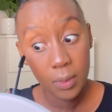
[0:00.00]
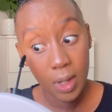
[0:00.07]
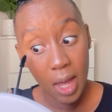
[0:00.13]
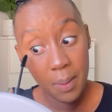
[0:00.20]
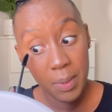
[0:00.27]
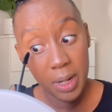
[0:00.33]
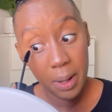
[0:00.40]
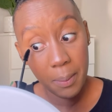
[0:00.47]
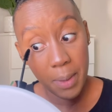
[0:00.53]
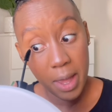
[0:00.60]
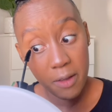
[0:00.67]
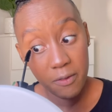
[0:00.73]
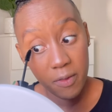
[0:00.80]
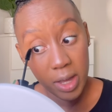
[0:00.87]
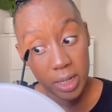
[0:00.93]
i mean i
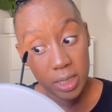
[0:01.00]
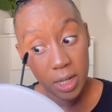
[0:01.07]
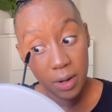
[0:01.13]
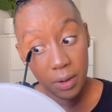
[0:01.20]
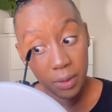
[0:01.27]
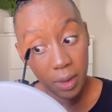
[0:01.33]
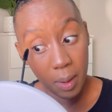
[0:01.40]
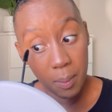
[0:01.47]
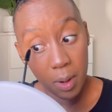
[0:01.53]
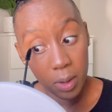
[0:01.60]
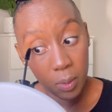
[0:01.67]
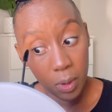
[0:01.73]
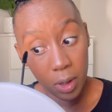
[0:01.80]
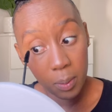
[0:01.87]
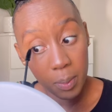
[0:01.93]
may vent here and there
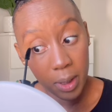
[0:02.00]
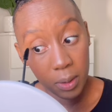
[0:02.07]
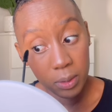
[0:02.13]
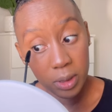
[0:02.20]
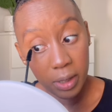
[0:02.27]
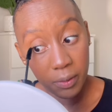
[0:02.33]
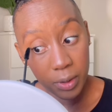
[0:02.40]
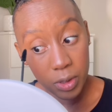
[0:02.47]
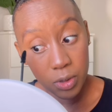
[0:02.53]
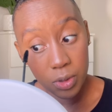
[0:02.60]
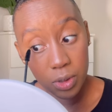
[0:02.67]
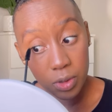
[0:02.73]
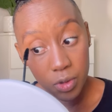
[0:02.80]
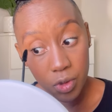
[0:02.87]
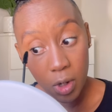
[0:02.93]
about work but i'll never
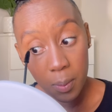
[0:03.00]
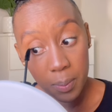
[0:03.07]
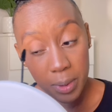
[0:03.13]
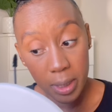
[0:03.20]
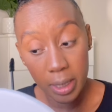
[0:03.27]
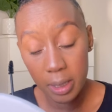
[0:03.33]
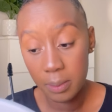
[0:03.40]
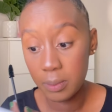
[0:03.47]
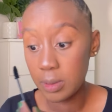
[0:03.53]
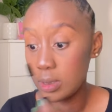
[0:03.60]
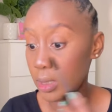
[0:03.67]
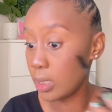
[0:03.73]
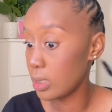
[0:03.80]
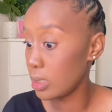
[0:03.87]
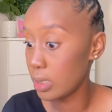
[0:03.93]
drop
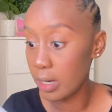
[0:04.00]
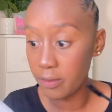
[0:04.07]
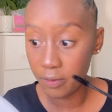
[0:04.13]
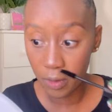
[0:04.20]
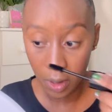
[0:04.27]
names and stuff